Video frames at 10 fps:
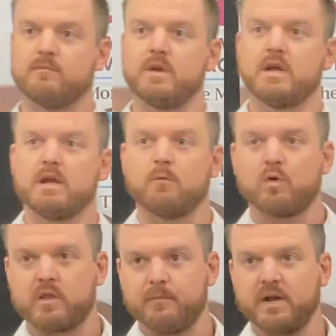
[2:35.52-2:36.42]
to me, and
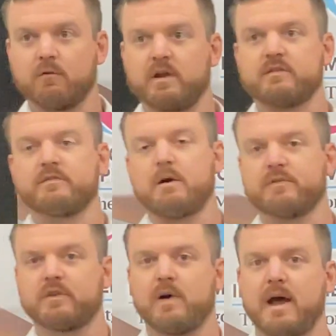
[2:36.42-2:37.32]
one of the big reasons I
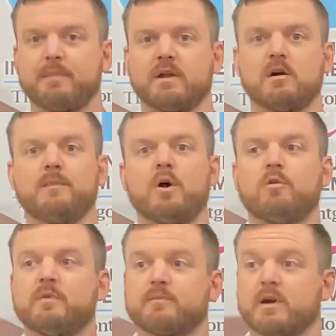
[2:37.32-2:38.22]
was so happy to come
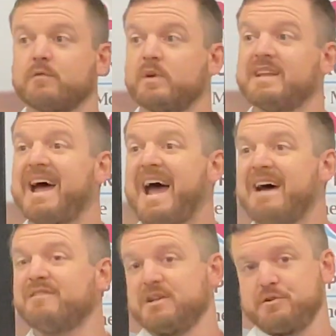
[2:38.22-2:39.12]
home is because we didn't
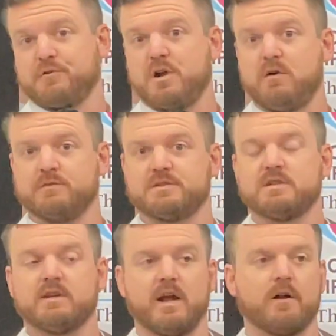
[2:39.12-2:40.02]
have an endocrinologist
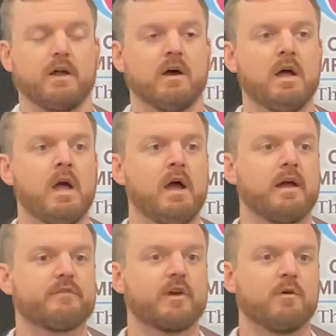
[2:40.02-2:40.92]
in the area.
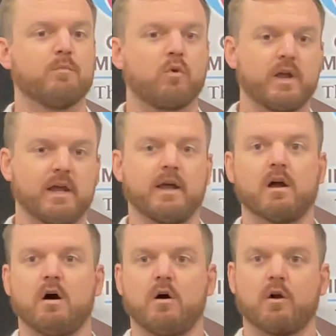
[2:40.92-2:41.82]
And so bringing
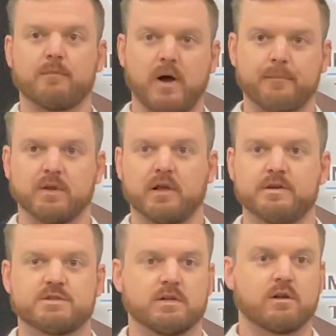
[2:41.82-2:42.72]
our
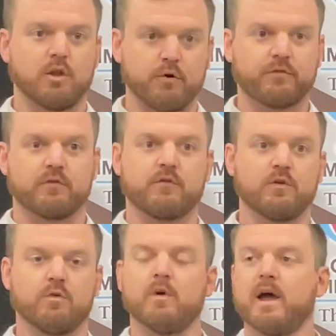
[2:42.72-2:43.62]
population closer
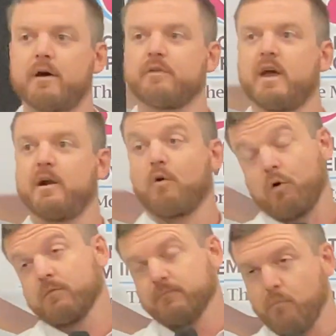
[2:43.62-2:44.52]
to healthcare,
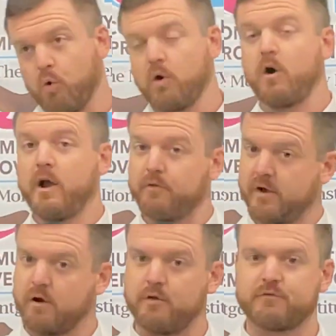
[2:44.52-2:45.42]
or more our
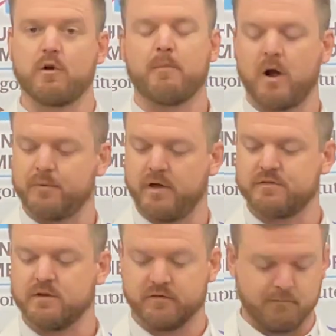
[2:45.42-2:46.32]
healthcare closer to our
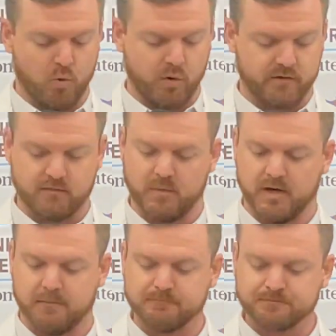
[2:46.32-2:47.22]
population, is important to
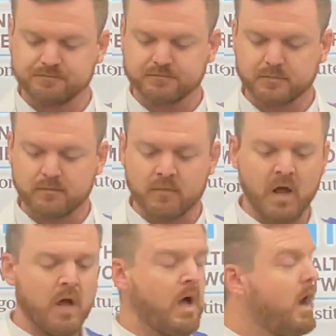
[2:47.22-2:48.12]
me.
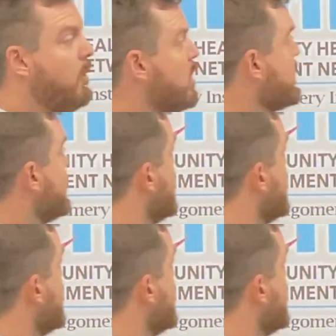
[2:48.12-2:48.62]
One of the